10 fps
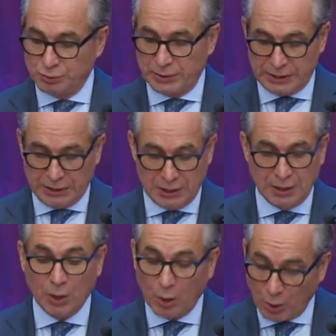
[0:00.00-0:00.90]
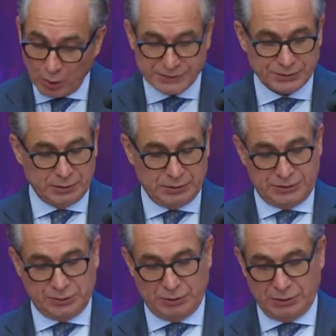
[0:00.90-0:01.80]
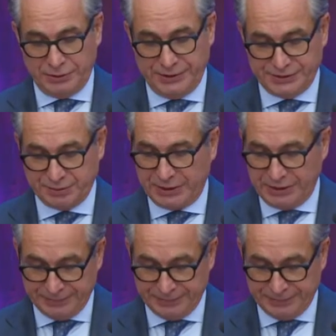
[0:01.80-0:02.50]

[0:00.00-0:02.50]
way also to go this way.